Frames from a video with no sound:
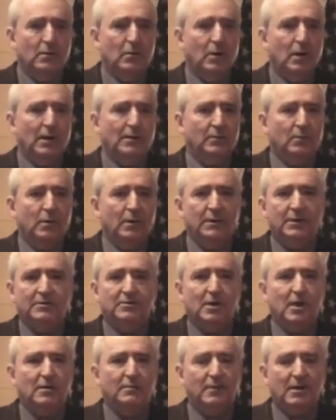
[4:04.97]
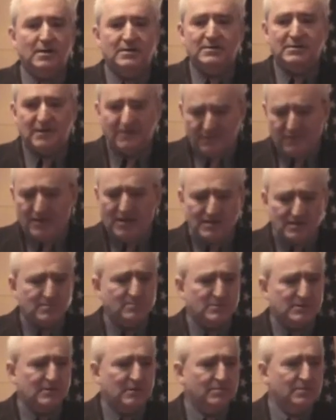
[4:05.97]
What? What are you talking about? I said, have you got
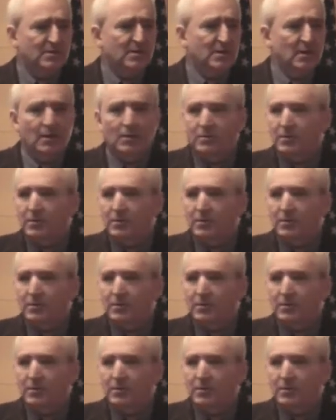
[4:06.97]
some slippers?